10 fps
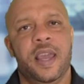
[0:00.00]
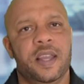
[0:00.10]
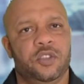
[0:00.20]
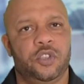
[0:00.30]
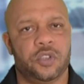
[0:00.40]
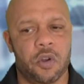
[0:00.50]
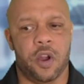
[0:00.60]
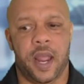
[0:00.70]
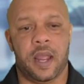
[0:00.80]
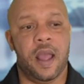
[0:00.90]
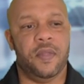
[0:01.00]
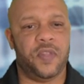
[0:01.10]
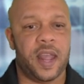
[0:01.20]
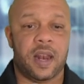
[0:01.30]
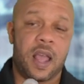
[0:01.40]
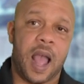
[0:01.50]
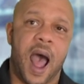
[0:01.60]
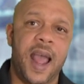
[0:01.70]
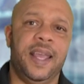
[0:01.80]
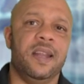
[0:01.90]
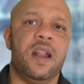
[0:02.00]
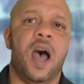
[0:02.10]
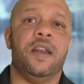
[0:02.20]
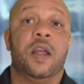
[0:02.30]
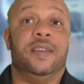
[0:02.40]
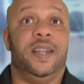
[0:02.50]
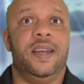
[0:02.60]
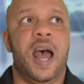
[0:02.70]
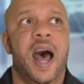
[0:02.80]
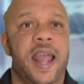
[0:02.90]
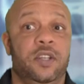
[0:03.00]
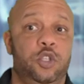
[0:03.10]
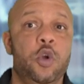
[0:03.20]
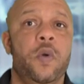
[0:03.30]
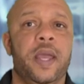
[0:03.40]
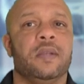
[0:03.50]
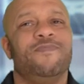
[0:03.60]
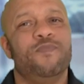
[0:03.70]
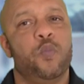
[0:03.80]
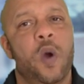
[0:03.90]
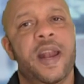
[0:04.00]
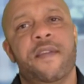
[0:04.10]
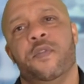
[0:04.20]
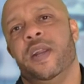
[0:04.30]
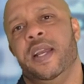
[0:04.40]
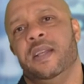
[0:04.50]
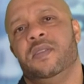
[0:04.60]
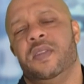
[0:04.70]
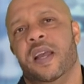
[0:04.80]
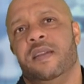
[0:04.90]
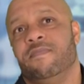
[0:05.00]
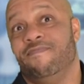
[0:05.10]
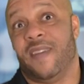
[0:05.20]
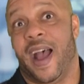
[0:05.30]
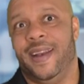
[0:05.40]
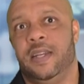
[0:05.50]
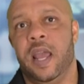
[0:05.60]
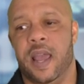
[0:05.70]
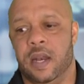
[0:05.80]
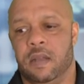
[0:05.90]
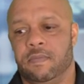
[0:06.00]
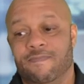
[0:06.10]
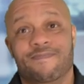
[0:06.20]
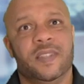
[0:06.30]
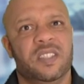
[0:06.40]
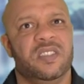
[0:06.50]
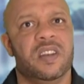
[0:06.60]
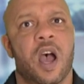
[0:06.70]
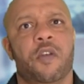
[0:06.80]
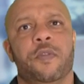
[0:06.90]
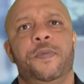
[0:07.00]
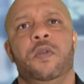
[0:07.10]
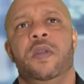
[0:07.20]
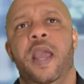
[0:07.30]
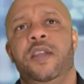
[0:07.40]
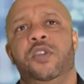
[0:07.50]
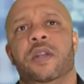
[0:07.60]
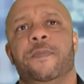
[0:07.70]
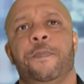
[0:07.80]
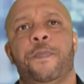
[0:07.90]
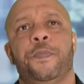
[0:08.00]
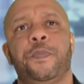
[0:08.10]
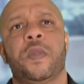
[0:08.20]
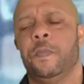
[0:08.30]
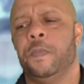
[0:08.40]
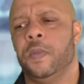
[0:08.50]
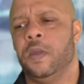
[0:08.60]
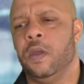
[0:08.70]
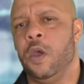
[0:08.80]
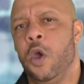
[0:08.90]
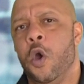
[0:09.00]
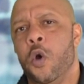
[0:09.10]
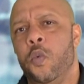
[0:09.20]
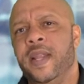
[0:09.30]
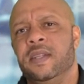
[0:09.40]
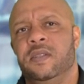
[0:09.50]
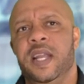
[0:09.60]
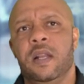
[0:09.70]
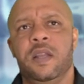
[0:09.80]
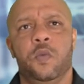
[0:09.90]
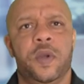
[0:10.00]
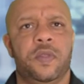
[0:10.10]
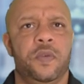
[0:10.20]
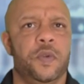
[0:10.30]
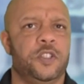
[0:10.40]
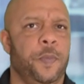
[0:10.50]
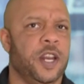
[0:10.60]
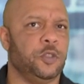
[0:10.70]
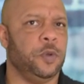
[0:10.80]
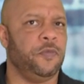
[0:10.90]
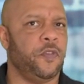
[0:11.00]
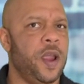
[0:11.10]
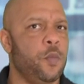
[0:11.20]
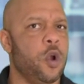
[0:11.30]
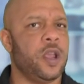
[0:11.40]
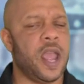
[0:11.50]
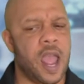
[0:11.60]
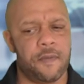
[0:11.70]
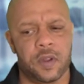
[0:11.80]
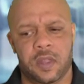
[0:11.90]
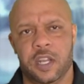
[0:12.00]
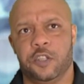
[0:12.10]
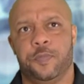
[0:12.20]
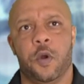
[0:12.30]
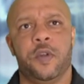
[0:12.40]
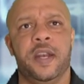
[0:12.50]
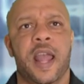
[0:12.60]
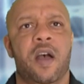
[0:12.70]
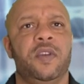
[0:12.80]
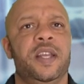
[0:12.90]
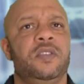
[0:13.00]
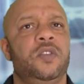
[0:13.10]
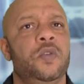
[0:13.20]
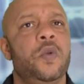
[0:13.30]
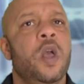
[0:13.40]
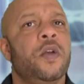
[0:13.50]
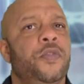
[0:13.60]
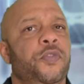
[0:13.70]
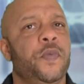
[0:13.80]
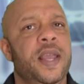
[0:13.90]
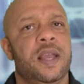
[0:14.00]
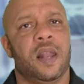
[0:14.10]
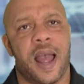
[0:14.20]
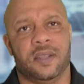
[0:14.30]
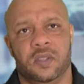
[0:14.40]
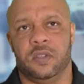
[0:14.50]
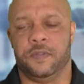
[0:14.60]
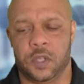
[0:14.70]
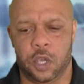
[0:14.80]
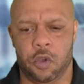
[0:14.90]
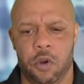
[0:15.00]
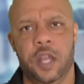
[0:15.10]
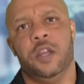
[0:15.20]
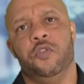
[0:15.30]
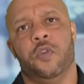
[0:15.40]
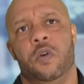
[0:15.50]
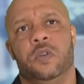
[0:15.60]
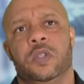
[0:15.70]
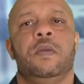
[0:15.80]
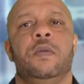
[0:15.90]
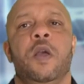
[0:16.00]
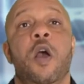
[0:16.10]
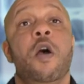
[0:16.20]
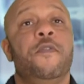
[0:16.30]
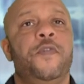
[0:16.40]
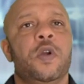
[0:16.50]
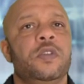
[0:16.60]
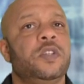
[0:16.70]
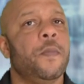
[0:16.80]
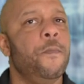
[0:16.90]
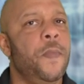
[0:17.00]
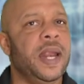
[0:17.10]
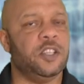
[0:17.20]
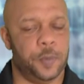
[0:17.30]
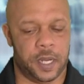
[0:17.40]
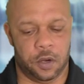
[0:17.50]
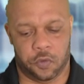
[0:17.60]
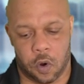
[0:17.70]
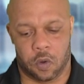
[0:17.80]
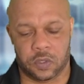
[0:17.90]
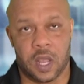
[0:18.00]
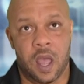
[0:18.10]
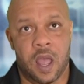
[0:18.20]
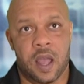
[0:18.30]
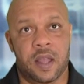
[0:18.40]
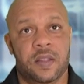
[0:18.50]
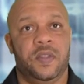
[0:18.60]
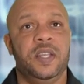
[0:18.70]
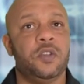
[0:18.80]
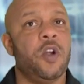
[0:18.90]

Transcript: ensuring that I cannot deny doing whatever it is that I did. It is non-repudiation. When dealing with the risk management framework, everything is broken down into three classes of security controls. First, management controls. These